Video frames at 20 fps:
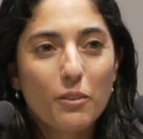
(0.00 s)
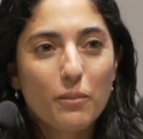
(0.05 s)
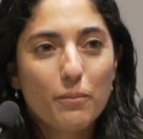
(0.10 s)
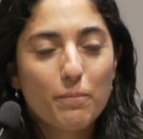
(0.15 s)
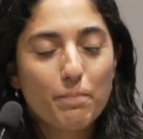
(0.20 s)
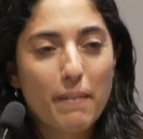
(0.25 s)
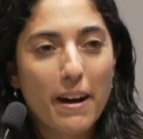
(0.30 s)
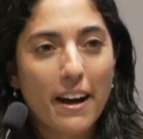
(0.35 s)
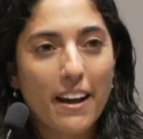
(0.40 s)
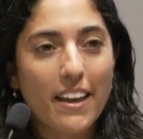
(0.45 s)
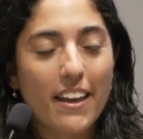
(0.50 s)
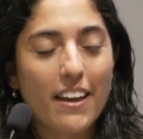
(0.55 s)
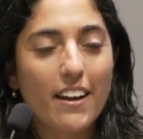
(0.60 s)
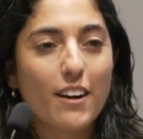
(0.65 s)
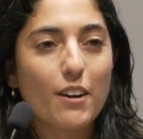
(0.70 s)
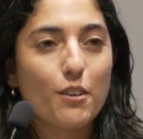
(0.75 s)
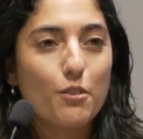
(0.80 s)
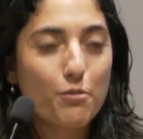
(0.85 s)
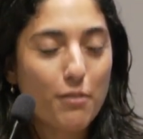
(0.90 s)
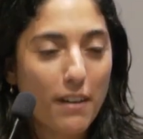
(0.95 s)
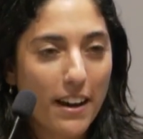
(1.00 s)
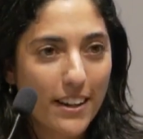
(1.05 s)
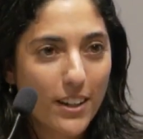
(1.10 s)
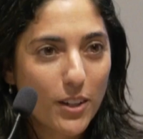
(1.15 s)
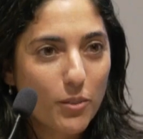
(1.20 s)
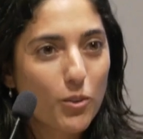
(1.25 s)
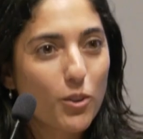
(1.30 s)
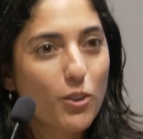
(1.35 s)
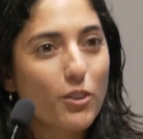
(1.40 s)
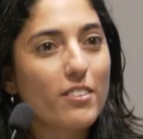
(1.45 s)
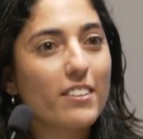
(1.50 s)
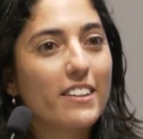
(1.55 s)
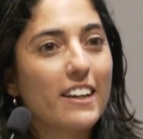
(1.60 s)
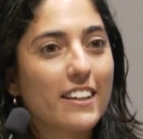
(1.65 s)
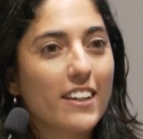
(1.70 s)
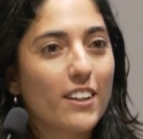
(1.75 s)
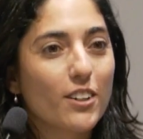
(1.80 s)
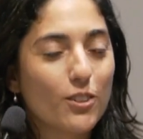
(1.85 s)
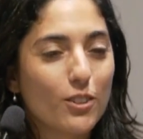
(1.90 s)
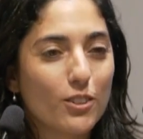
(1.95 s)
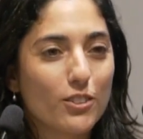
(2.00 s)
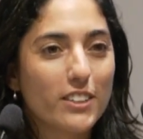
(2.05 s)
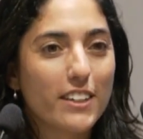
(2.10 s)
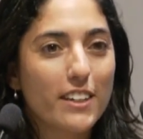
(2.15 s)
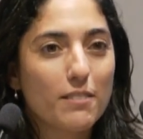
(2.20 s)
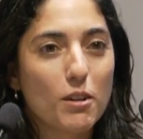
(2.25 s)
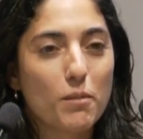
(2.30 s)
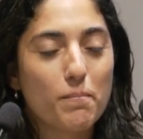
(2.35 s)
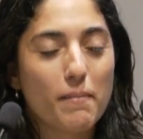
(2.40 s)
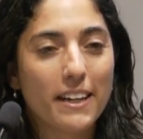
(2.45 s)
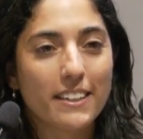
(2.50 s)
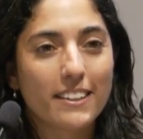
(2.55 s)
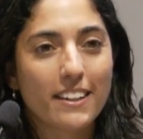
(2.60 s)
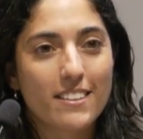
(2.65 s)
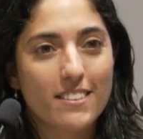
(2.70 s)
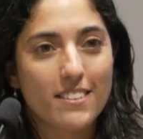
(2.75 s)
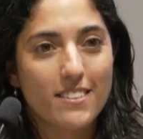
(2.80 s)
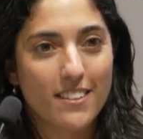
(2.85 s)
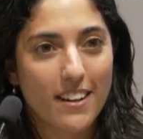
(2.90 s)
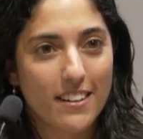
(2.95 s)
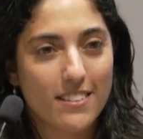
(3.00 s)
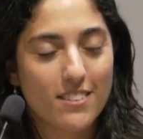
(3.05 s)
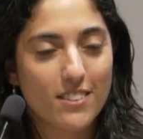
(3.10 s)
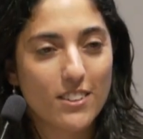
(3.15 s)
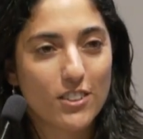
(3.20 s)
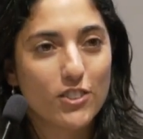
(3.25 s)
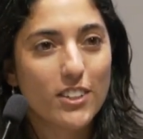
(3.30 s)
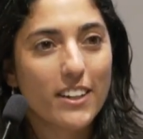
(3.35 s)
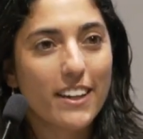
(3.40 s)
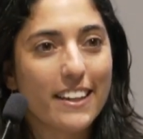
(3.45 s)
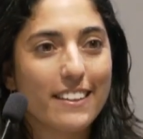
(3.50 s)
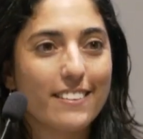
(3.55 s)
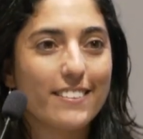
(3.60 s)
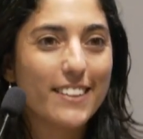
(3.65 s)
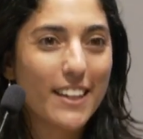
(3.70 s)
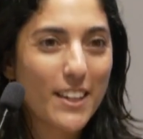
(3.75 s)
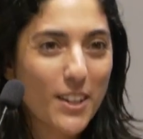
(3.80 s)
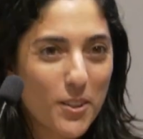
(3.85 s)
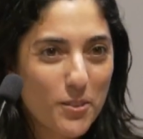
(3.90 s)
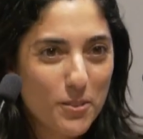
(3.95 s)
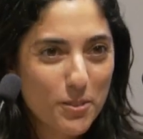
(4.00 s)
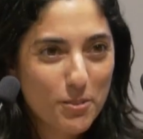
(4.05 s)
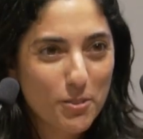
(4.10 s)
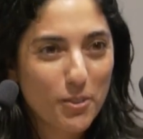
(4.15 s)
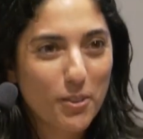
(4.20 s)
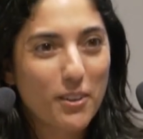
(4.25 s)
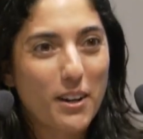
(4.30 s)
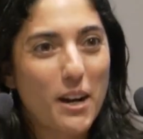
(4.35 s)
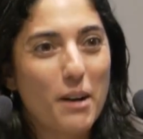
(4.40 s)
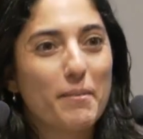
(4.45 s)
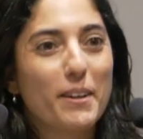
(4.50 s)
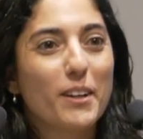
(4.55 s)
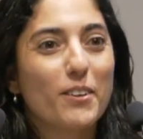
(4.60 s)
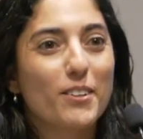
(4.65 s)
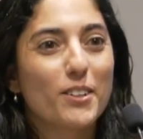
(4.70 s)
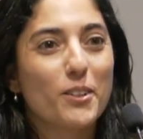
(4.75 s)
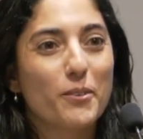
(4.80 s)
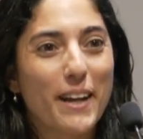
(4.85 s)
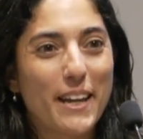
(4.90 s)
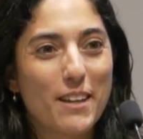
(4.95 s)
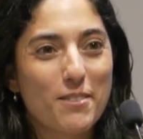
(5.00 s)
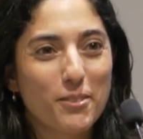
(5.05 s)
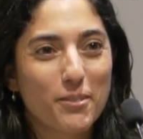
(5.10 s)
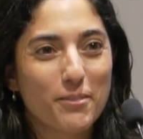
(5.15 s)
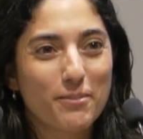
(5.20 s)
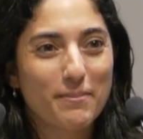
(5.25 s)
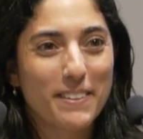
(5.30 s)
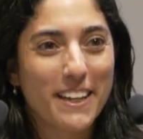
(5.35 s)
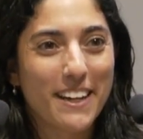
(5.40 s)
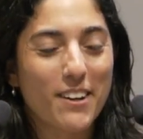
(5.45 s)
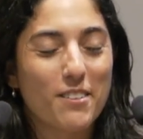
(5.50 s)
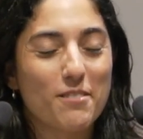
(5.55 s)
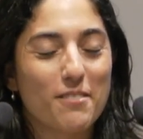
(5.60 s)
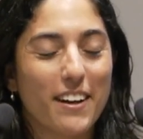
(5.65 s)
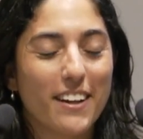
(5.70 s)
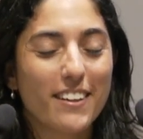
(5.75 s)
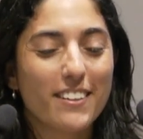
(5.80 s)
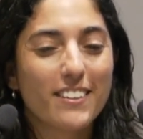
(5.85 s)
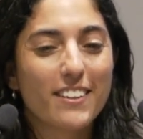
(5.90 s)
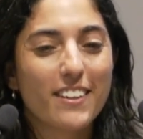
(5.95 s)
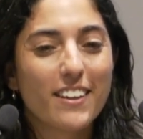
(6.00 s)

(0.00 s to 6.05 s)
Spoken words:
My father works in agriculture and my mother is a science teacher, and thank you for coming all the way from Darva.